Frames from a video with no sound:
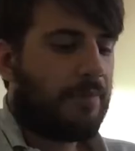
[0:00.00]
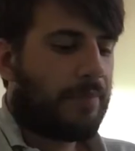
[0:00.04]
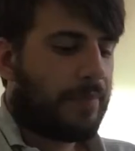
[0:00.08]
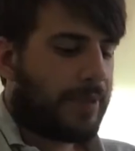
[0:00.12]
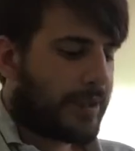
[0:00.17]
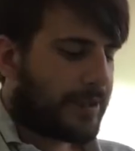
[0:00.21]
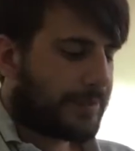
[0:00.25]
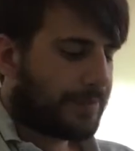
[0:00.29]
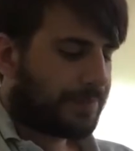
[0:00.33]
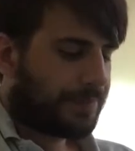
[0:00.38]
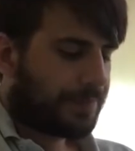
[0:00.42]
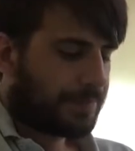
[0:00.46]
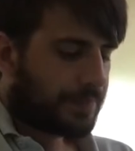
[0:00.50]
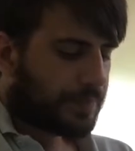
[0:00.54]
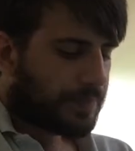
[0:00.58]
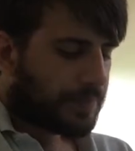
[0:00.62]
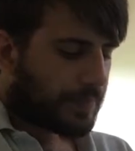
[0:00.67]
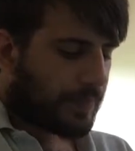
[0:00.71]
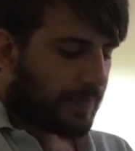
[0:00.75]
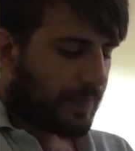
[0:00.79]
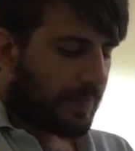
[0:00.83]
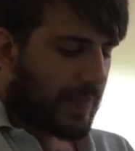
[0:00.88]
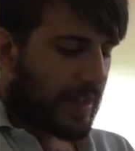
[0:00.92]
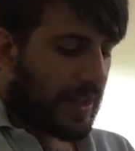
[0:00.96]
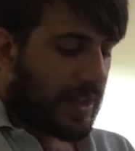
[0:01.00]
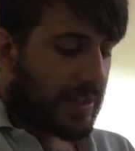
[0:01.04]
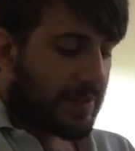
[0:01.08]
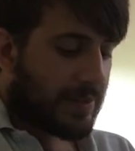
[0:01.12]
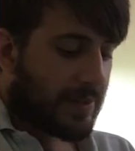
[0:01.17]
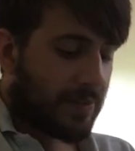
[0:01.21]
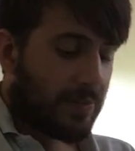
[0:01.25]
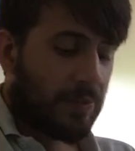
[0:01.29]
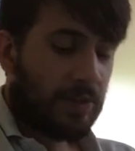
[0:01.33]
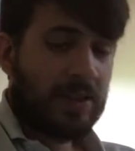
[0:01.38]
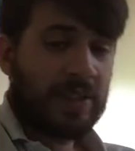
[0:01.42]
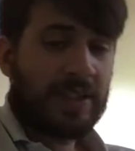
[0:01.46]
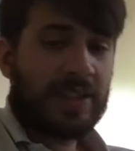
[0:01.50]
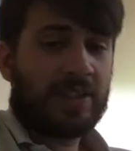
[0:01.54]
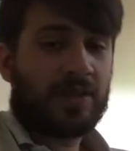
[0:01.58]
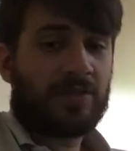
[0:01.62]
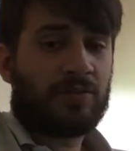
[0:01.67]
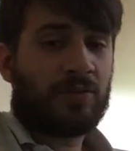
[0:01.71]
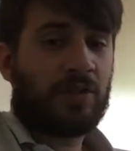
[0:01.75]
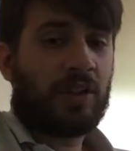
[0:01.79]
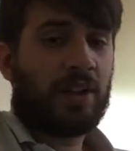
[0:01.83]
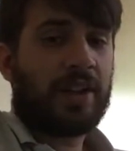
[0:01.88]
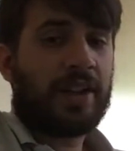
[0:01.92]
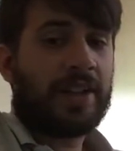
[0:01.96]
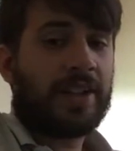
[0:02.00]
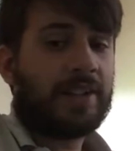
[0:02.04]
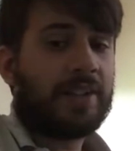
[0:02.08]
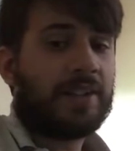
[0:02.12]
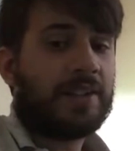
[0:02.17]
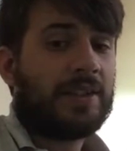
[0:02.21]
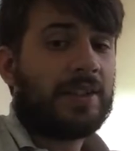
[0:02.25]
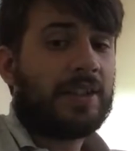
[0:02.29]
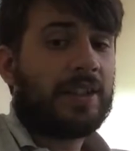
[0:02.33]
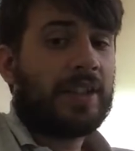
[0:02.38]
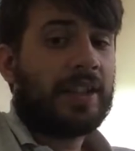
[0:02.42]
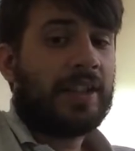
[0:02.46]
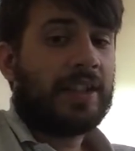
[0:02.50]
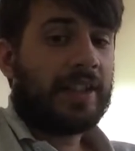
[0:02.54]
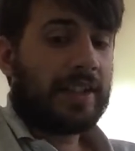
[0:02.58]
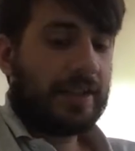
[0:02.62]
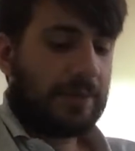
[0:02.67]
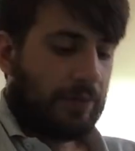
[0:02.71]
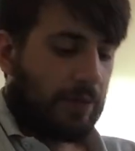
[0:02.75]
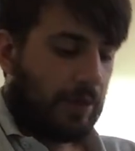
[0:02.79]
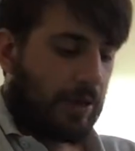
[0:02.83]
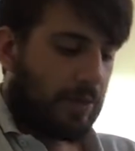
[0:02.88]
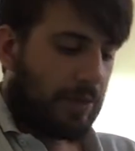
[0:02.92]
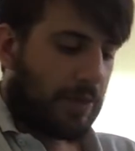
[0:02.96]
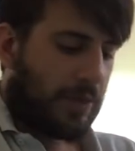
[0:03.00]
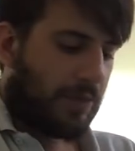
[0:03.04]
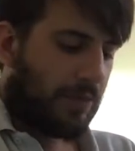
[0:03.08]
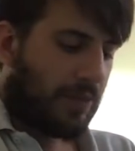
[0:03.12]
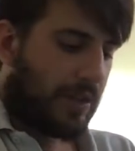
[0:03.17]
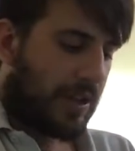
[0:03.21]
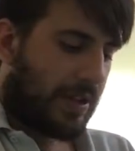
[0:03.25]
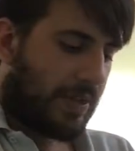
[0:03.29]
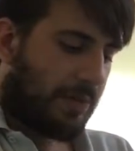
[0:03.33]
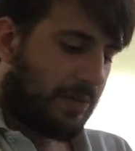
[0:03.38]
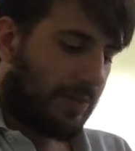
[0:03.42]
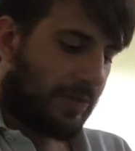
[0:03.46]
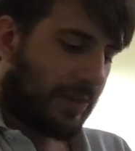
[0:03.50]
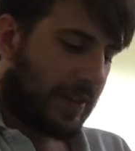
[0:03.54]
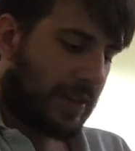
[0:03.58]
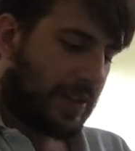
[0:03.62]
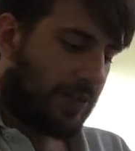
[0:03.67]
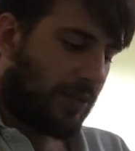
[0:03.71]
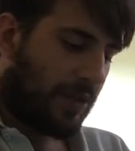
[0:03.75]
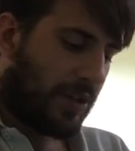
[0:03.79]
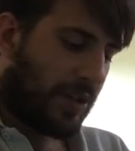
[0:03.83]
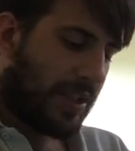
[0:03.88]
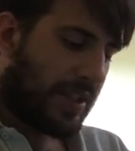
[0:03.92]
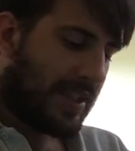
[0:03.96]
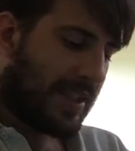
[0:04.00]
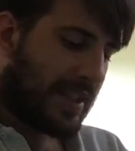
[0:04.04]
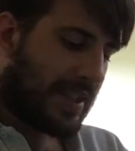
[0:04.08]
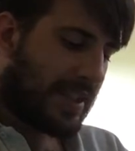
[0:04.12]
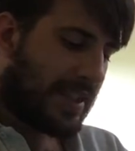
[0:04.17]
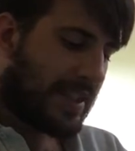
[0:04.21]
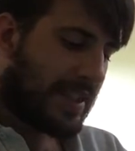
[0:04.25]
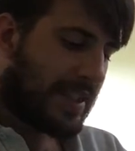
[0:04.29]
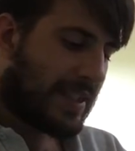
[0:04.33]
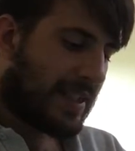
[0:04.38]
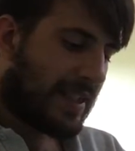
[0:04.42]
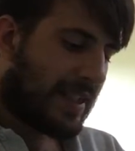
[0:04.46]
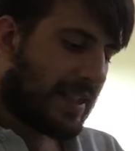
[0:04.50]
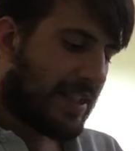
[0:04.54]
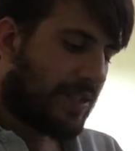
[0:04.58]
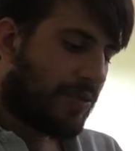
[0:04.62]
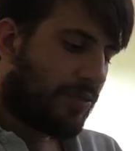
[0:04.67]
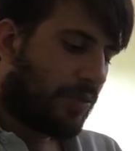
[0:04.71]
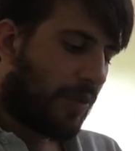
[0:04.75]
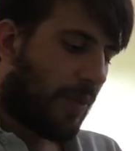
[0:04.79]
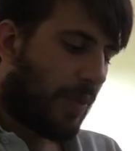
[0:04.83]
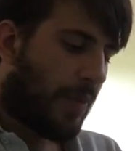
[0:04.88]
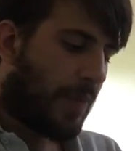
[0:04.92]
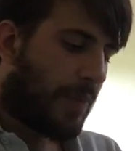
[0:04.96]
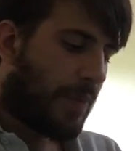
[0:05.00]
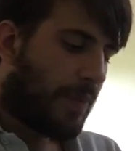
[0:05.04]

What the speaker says: But for instance, one of the things Ryan did is he deleted